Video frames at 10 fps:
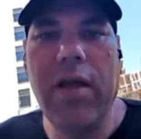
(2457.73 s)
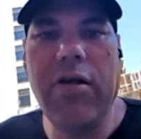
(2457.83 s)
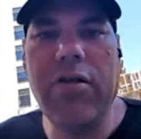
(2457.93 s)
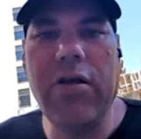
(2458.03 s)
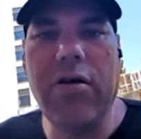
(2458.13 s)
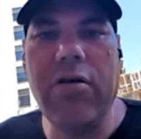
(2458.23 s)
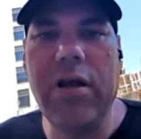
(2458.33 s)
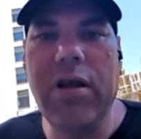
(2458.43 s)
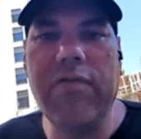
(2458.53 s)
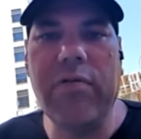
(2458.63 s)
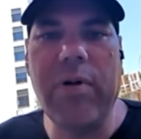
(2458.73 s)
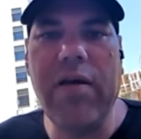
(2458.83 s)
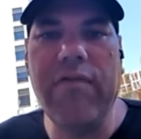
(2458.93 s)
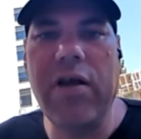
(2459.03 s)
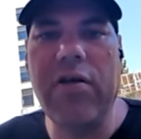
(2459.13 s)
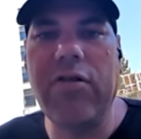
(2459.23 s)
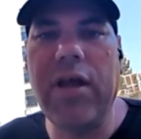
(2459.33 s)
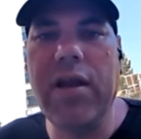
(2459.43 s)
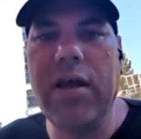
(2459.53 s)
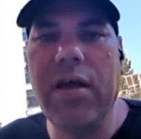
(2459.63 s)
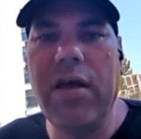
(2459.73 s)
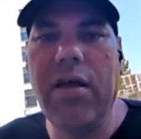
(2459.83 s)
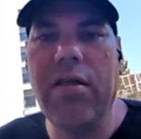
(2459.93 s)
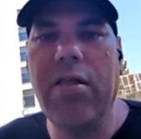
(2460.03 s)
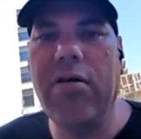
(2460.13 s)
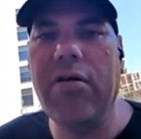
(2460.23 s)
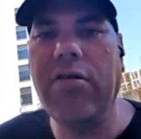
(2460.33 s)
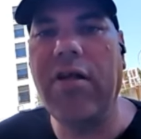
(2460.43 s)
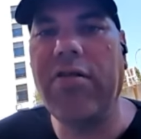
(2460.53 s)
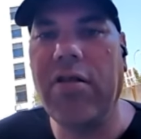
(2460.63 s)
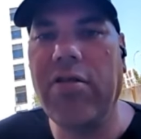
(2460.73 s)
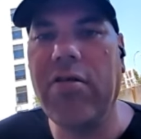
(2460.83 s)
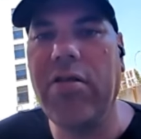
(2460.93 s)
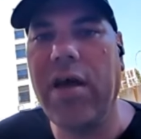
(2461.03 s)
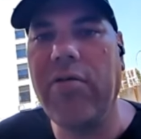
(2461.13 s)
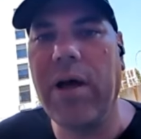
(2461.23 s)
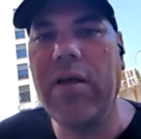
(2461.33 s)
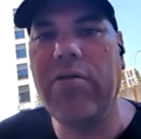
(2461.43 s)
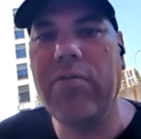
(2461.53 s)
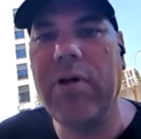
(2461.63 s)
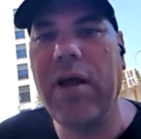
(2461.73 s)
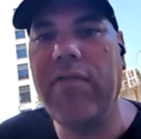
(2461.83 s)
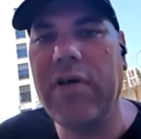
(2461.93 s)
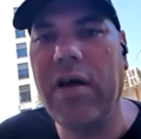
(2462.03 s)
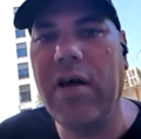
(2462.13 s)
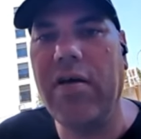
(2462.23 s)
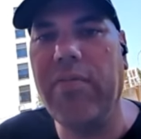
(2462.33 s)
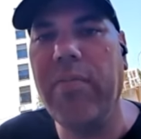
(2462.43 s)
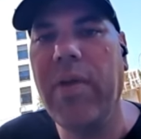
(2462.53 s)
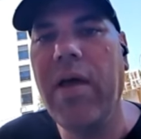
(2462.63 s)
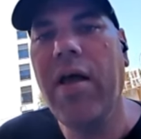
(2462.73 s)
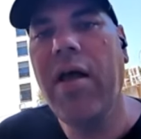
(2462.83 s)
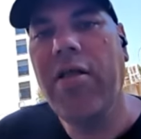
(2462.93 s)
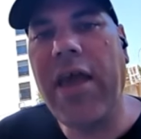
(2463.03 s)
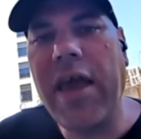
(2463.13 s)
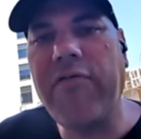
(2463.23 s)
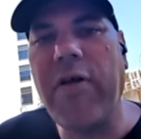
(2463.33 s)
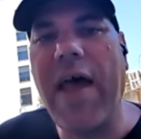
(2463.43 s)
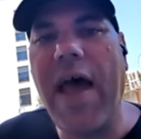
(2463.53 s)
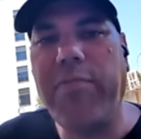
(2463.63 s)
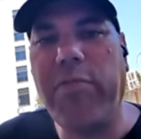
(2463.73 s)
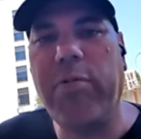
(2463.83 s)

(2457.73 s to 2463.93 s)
it's just a totally different way of understanding their existence. So likewise, we would have taken from that